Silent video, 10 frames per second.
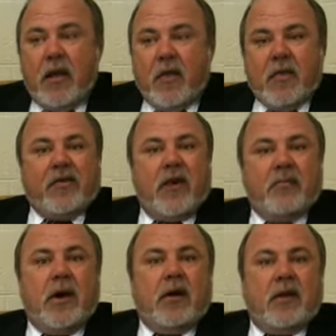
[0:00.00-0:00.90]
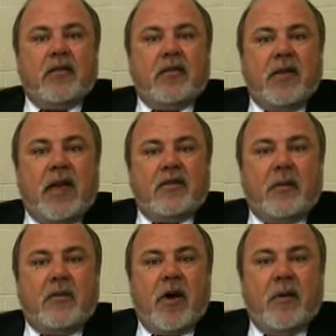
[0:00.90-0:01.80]
and then the Sun Belt looks to take
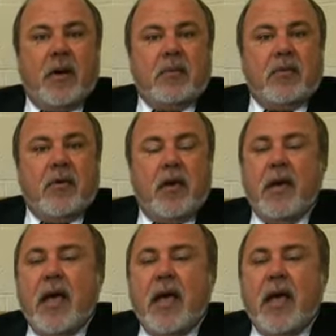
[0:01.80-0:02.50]
some of our members?